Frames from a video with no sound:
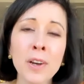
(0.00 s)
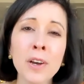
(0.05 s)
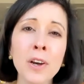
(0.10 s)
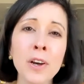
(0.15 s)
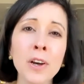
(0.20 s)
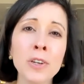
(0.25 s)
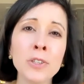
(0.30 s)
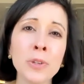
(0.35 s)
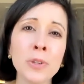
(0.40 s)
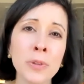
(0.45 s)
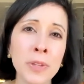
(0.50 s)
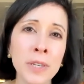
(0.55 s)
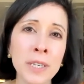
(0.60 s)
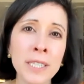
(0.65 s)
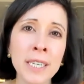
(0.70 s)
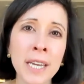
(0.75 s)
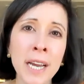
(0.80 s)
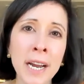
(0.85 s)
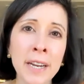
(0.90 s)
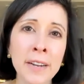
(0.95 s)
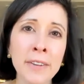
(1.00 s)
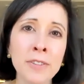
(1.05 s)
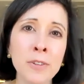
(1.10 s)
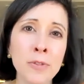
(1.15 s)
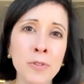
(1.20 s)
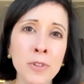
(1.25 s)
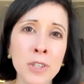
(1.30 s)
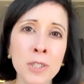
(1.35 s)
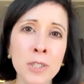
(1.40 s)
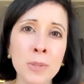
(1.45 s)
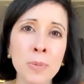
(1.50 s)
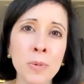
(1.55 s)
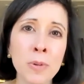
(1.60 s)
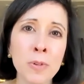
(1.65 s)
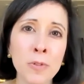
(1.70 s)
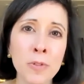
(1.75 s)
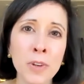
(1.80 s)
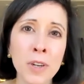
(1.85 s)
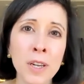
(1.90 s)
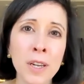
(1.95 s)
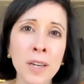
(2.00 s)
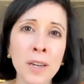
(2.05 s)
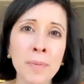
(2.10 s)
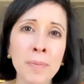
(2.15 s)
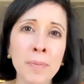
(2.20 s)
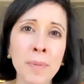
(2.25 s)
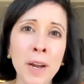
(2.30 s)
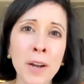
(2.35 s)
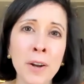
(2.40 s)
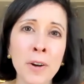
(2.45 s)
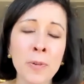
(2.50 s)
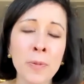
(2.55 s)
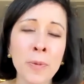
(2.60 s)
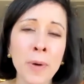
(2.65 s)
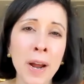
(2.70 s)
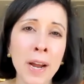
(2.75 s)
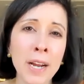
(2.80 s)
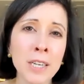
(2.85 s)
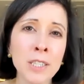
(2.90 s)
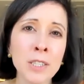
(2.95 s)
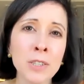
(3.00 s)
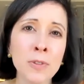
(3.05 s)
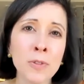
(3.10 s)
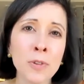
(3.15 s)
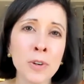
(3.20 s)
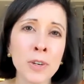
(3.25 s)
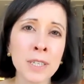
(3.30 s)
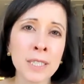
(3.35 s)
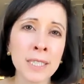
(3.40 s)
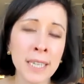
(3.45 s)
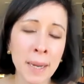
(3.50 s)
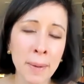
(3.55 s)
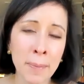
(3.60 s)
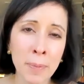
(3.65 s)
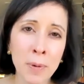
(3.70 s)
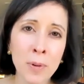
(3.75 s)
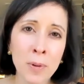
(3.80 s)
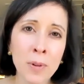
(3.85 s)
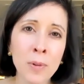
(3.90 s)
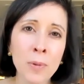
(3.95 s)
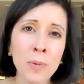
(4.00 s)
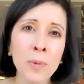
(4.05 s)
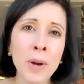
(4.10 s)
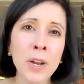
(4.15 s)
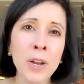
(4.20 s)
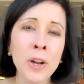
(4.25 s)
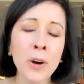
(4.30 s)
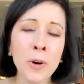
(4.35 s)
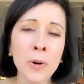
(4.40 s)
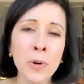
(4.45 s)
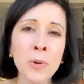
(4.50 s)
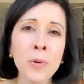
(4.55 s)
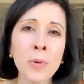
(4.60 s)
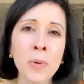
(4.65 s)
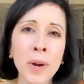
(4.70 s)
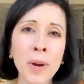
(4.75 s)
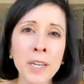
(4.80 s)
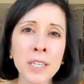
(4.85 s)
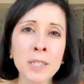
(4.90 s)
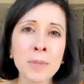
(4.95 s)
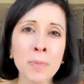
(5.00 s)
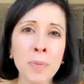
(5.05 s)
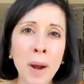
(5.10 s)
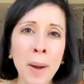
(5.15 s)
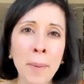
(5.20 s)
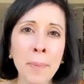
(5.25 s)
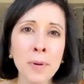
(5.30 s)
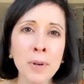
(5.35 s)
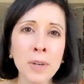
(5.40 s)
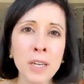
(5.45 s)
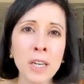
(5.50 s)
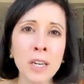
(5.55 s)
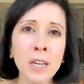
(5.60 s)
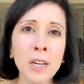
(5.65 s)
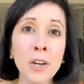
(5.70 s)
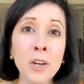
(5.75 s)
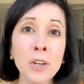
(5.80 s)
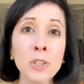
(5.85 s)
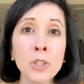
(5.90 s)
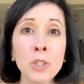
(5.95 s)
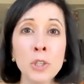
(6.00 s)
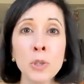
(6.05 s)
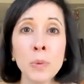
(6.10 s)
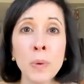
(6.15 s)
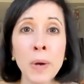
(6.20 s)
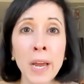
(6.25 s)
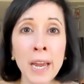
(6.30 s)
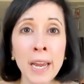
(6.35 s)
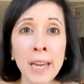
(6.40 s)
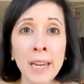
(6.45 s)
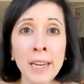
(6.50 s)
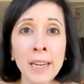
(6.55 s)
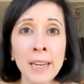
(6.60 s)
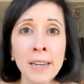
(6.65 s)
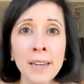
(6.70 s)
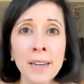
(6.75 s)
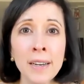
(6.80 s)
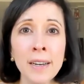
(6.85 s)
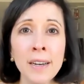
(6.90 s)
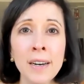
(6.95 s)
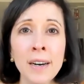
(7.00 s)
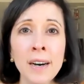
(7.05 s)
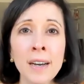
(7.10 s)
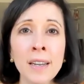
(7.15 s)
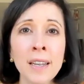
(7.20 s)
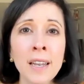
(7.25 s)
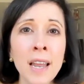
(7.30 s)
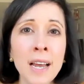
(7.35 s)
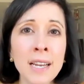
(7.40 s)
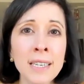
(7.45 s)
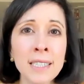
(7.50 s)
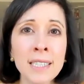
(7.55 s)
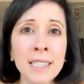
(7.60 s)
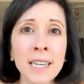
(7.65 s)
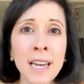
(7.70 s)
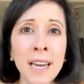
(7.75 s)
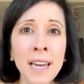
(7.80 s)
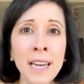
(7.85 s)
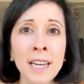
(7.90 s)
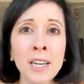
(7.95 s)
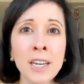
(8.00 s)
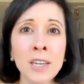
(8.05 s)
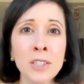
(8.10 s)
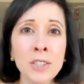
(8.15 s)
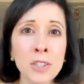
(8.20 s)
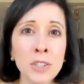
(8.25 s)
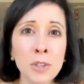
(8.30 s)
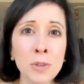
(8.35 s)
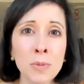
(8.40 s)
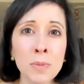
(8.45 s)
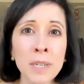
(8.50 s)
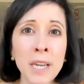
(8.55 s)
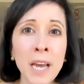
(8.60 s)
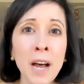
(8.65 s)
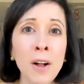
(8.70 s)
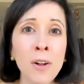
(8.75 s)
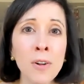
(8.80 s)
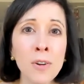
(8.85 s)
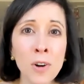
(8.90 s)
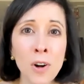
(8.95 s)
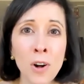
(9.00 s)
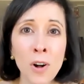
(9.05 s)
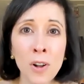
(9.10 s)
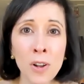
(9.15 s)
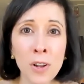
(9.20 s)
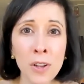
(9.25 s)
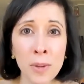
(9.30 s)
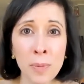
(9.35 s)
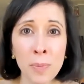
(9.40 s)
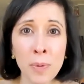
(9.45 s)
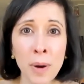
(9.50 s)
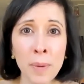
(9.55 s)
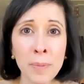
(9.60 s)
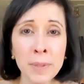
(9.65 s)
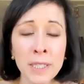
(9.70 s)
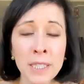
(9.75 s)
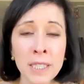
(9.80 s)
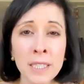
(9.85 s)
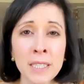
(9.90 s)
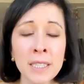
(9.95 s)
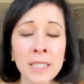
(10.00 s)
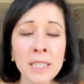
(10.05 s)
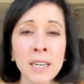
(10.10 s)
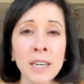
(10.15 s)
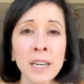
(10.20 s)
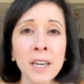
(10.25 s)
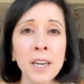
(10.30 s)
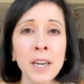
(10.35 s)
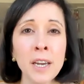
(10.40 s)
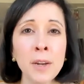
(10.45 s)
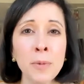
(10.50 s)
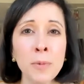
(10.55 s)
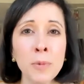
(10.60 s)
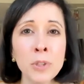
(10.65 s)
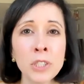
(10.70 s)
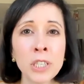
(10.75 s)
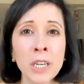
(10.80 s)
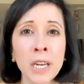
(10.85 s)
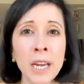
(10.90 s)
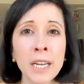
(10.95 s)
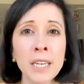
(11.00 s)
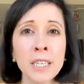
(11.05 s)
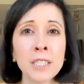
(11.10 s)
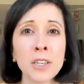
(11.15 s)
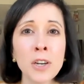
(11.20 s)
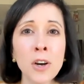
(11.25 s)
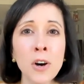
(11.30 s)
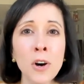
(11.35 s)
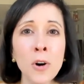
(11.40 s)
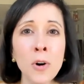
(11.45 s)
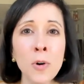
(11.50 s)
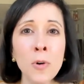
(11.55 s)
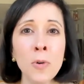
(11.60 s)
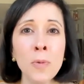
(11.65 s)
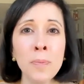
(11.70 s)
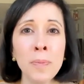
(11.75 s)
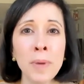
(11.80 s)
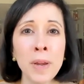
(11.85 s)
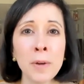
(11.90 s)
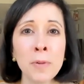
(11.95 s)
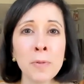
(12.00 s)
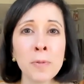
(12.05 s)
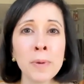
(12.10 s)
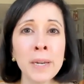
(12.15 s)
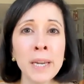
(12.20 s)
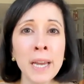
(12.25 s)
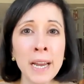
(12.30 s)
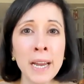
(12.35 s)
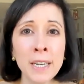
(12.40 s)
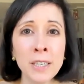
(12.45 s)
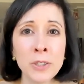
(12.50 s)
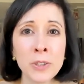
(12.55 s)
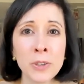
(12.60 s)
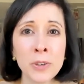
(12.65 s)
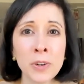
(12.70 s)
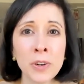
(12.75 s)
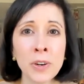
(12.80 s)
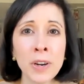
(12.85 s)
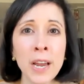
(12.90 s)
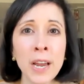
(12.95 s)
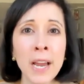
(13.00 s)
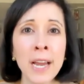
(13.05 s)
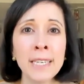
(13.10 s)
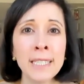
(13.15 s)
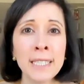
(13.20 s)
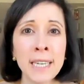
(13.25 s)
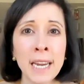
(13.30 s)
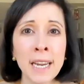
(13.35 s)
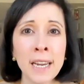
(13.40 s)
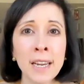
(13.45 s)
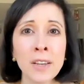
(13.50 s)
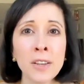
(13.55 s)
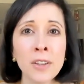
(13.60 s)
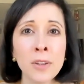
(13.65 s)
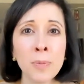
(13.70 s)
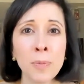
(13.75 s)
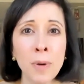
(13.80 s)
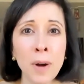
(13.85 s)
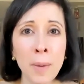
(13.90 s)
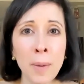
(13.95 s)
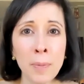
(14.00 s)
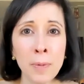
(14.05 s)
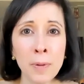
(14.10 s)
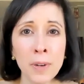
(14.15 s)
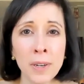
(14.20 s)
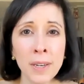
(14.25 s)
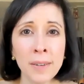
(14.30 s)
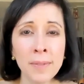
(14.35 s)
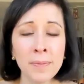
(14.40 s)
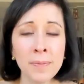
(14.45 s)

So this kind of defeasible fee might arise, for example, when O grants property to A unless A consumes alcohol on the premises, in which case O may re-enter and take the property.